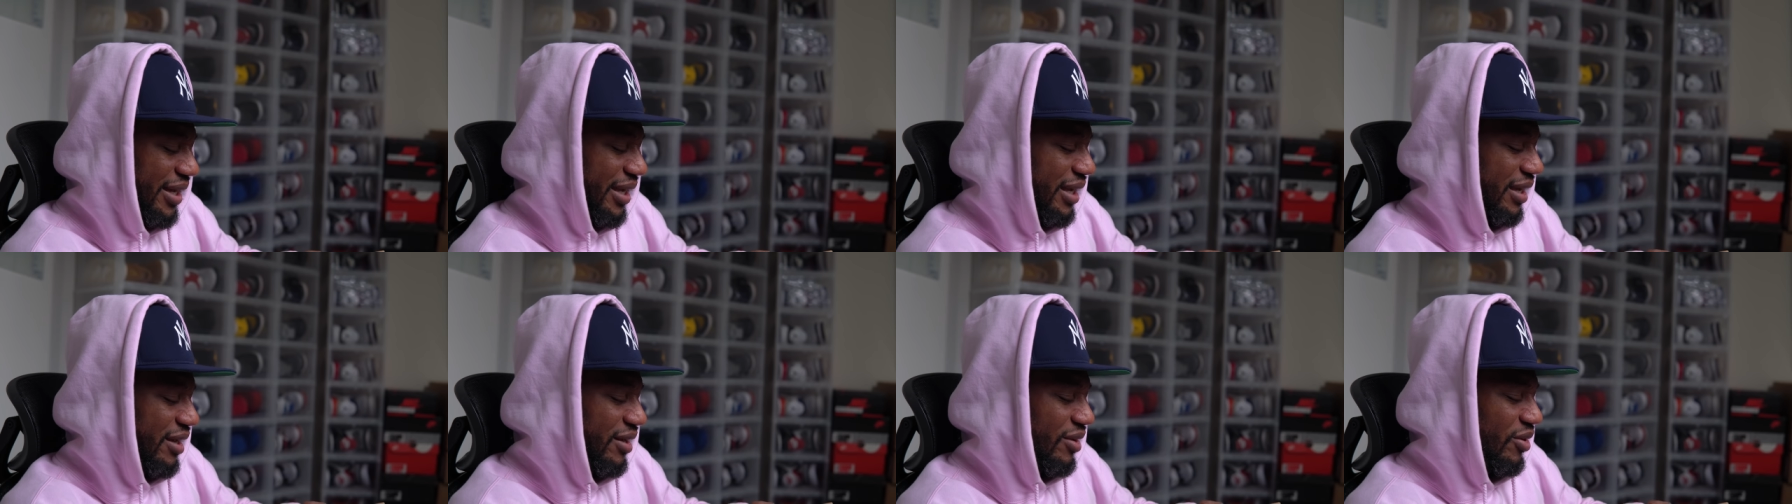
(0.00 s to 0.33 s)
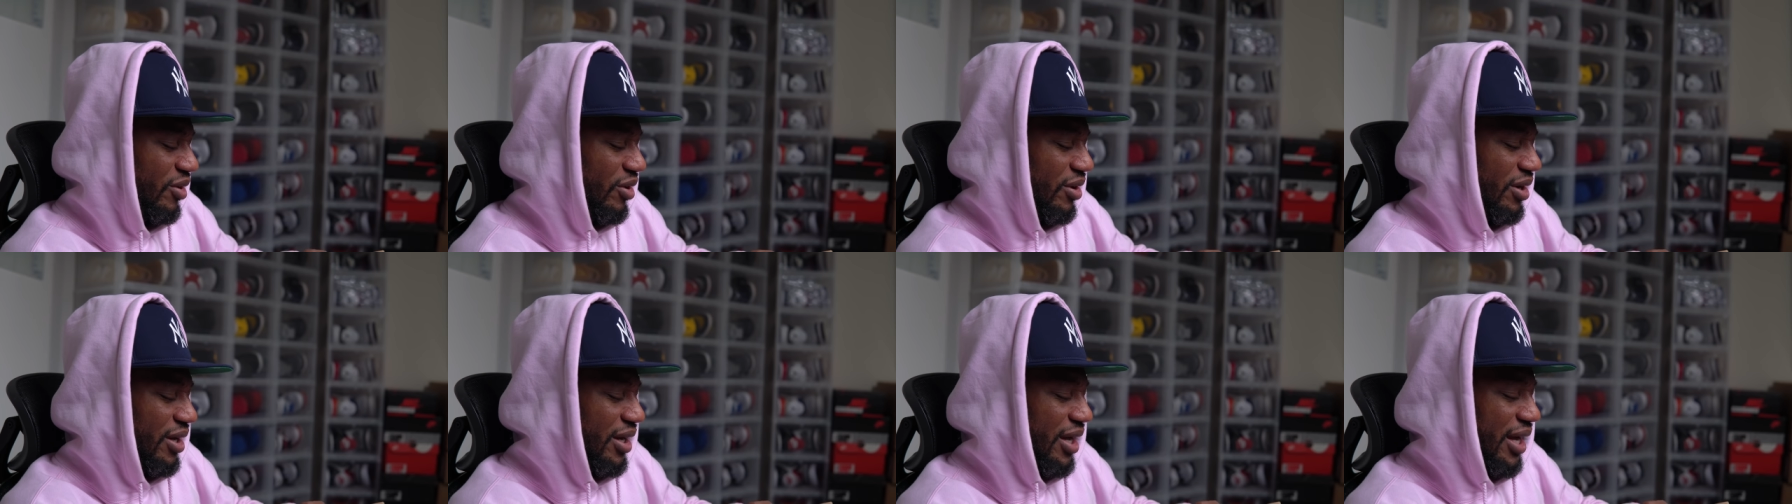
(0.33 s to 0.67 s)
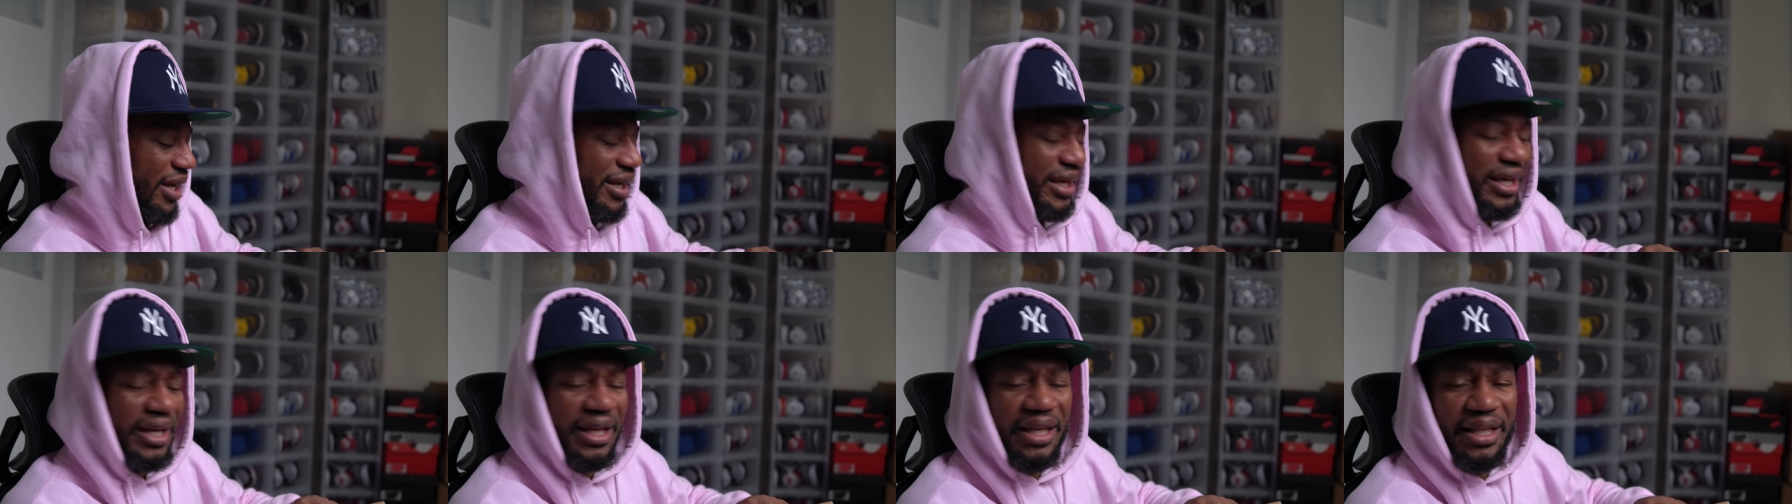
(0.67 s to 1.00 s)
get
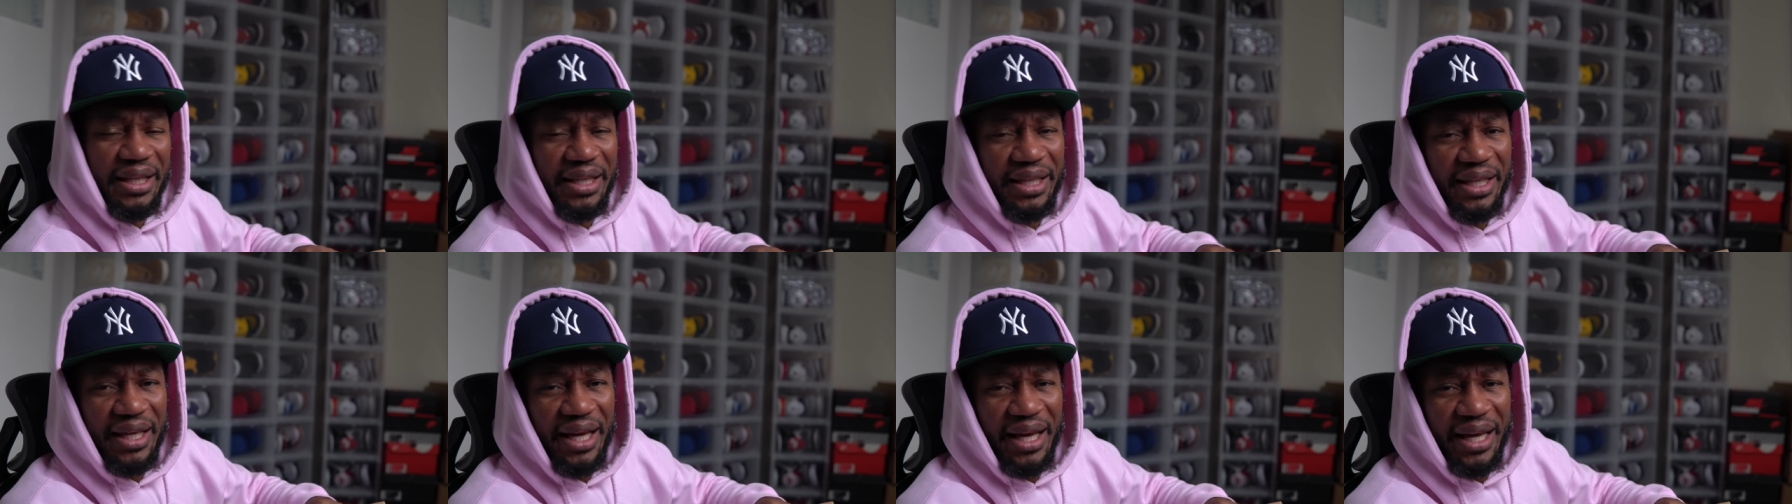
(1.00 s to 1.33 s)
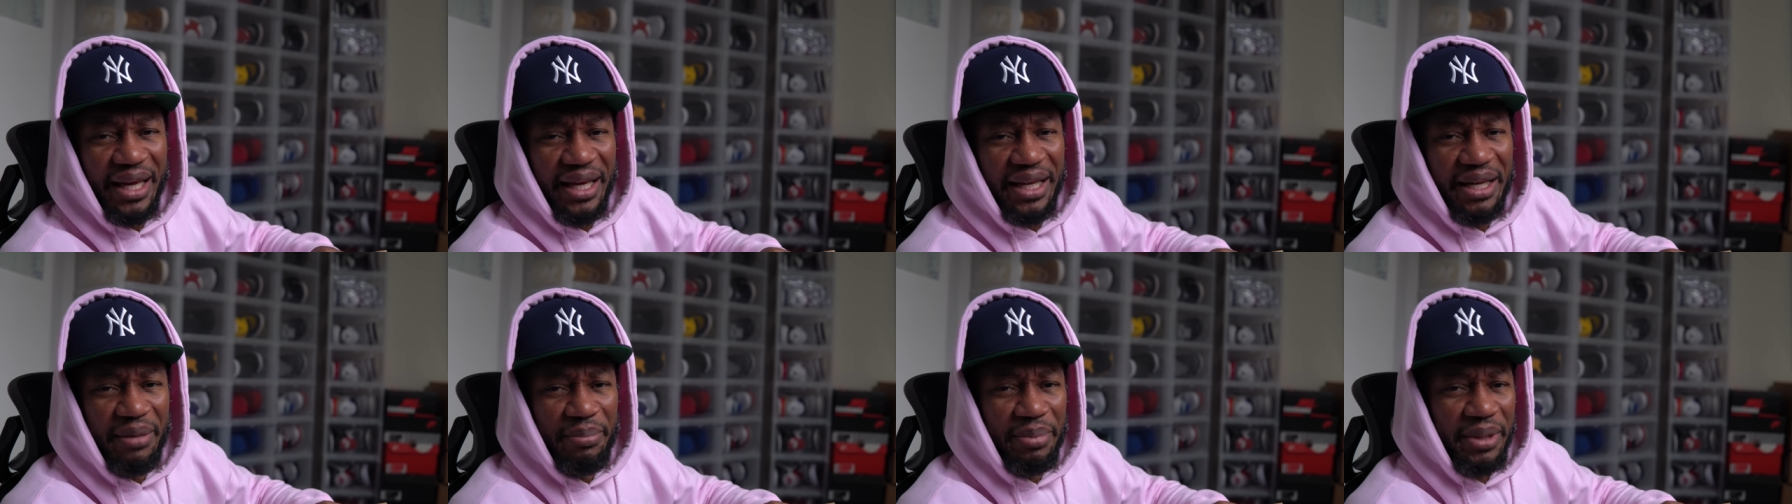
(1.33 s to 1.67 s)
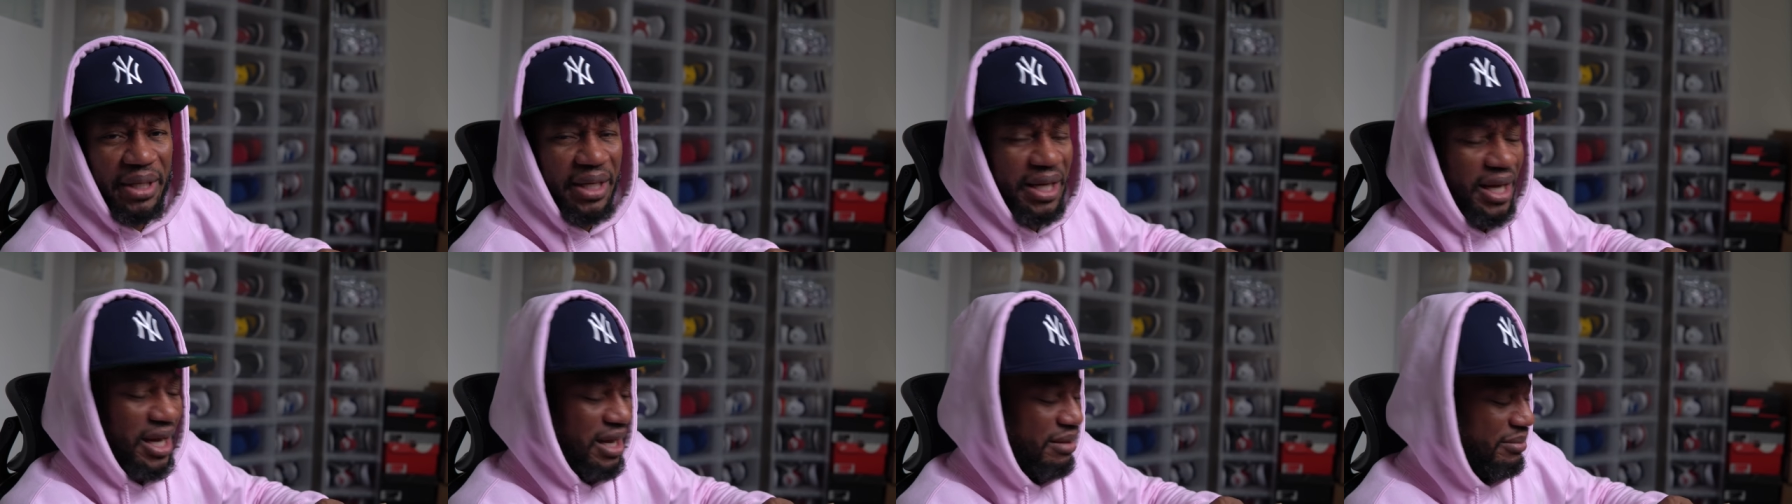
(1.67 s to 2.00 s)
hit up in
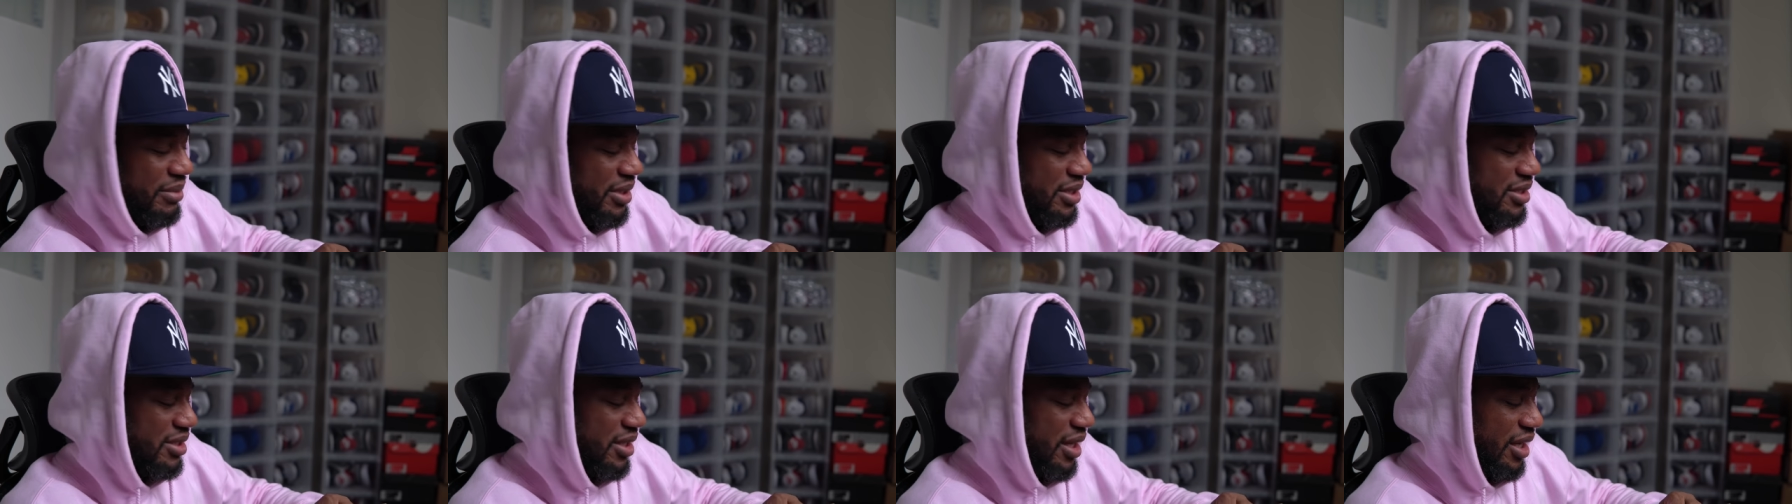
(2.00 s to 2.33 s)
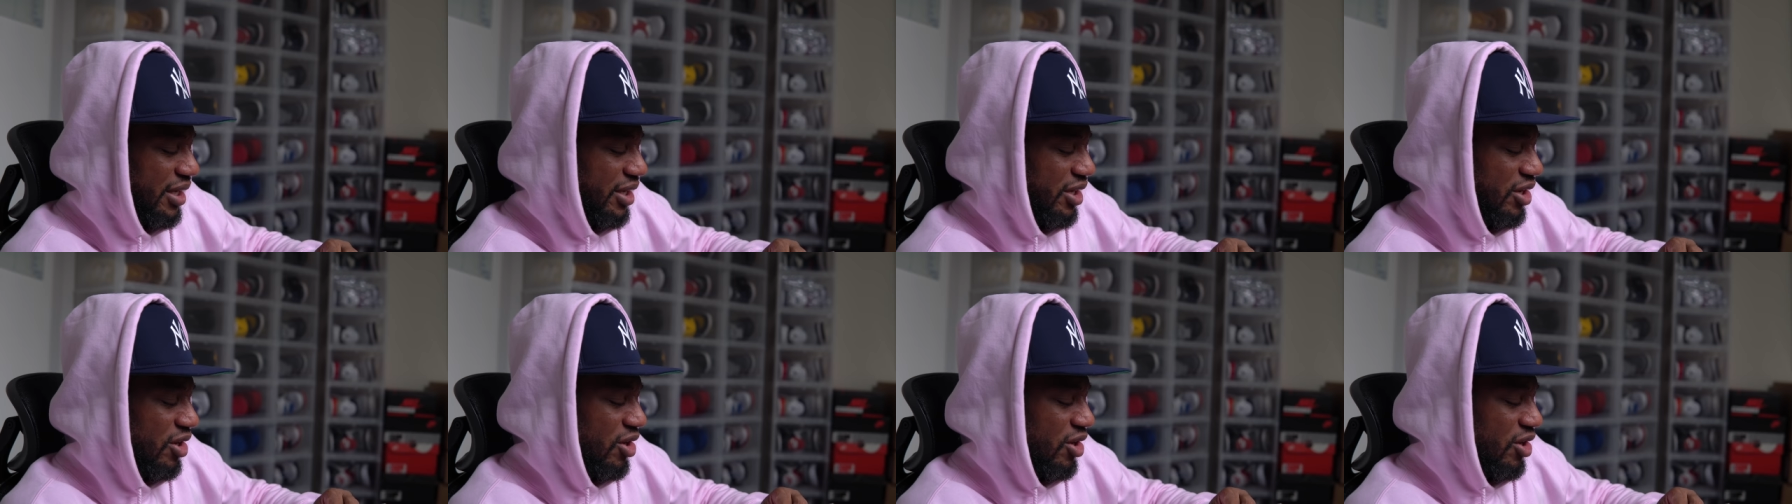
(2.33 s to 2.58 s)
the comments like,